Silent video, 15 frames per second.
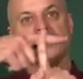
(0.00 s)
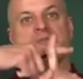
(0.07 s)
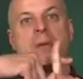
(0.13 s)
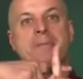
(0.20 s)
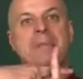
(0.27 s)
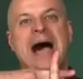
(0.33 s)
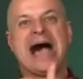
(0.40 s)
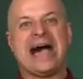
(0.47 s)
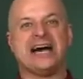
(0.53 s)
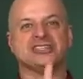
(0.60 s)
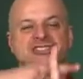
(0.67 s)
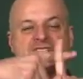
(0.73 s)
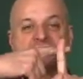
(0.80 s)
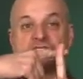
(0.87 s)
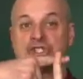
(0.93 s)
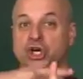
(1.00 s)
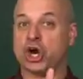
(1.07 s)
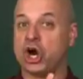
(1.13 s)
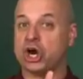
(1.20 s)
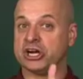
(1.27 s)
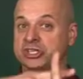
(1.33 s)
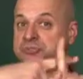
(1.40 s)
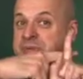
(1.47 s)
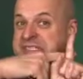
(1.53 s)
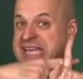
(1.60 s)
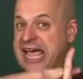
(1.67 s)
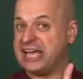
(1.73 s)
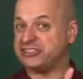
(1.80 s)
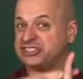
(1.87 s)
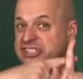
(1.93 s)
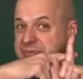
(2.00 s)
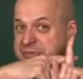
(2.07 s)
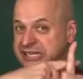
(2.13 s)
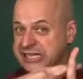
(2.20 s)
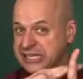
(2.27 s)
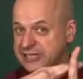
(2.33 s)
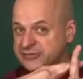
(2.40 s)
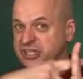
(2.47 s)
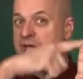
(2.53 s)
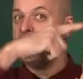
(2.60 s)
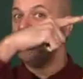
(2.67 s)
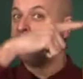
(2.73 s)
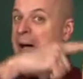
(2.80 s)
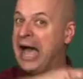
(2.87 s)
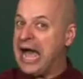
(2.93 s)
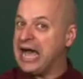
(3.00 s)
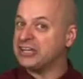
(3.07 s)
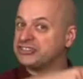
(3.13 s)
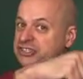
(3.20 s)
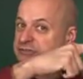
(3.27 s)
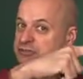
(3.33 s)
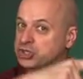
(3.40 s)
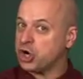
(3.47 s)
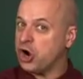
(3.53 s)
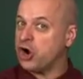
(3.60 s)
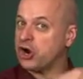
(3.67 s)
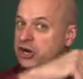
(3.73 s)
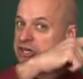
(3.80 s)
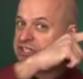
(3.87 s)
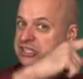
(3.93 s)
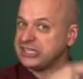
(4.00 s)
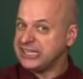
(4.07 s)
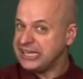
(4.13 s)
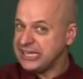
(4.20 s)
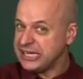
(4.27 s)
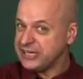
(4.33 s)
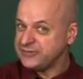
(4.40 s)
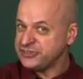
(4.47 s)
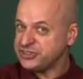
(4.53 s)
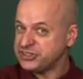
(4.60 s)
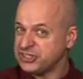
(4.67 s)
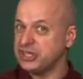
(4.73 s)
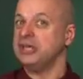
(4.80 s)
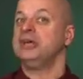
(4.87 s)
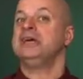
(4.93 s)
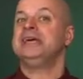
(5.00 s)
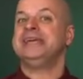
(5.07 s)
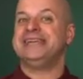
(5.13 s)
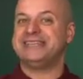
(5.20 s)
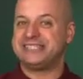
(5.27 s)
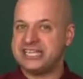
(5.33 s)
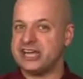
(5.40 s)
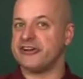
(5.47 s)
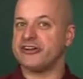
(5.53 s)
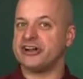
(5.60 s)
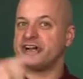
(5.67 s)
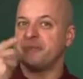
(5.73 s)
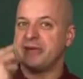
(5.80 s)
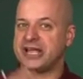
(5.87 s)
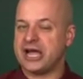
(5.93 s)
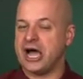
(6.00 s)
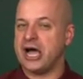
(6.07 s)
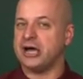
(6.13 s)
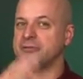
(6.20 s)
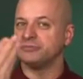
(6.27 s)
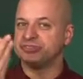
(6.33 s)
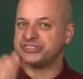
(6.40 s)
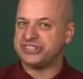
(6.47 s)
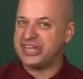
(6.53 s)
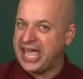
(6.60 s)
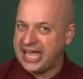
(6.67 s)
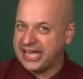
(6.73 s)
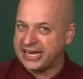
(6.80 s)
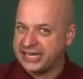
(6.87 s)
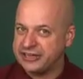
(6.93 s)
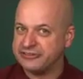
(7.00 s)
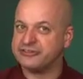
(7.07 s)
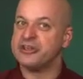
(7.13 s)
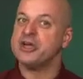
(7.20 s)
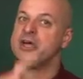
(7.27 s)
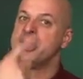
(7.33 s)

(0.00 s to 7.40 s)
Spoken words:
The positive charge potassium leaves, positive charge leaves, interior becomes negative.